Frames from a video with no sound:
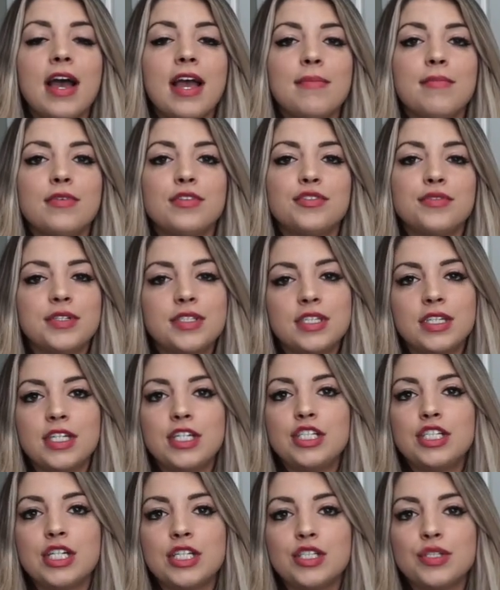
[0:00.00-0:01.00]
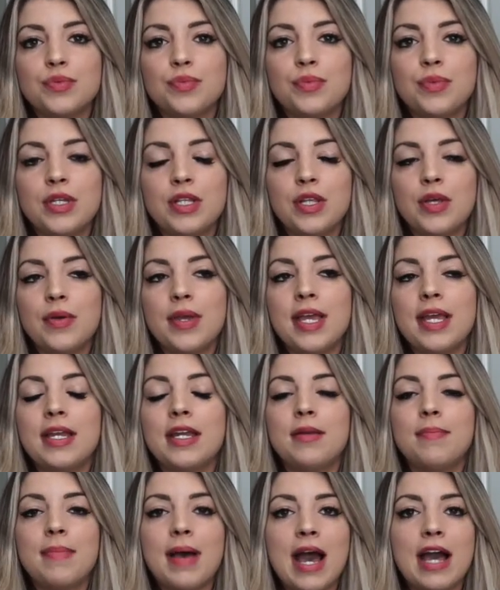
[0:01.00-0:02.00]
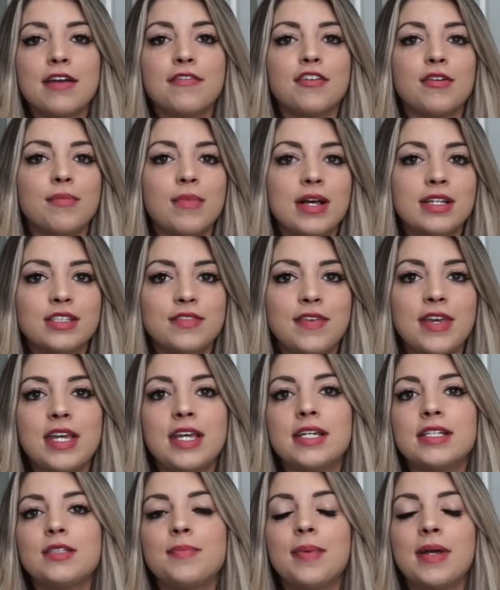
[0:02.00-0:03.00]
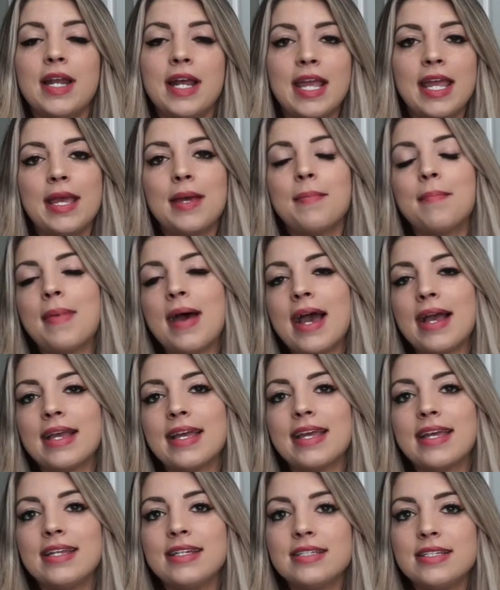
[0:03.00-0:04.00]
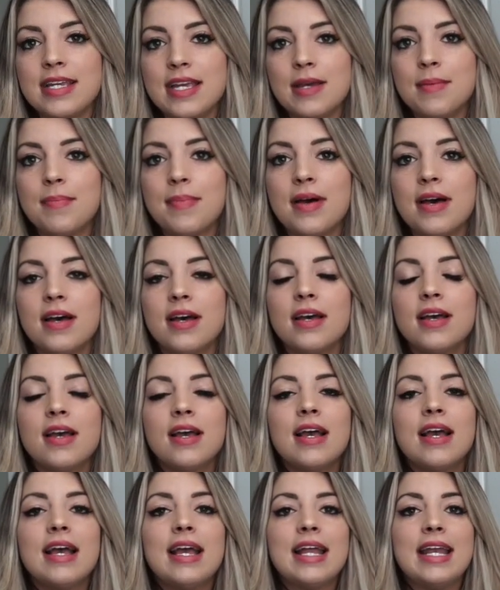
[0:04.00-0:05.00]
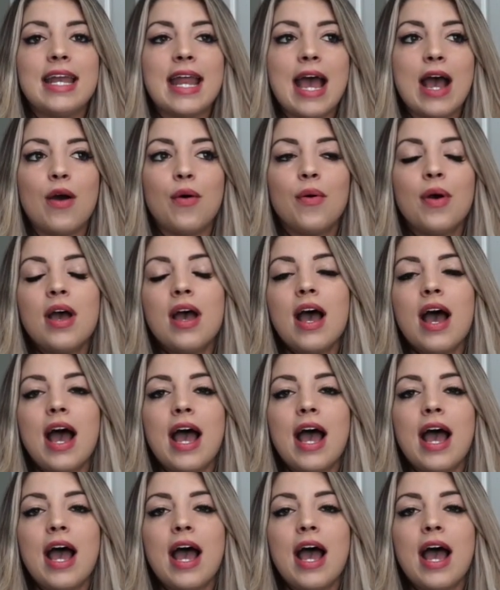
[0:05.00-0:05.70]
I most recently just relocated back from Las Vegas, but I am back in Tampa now.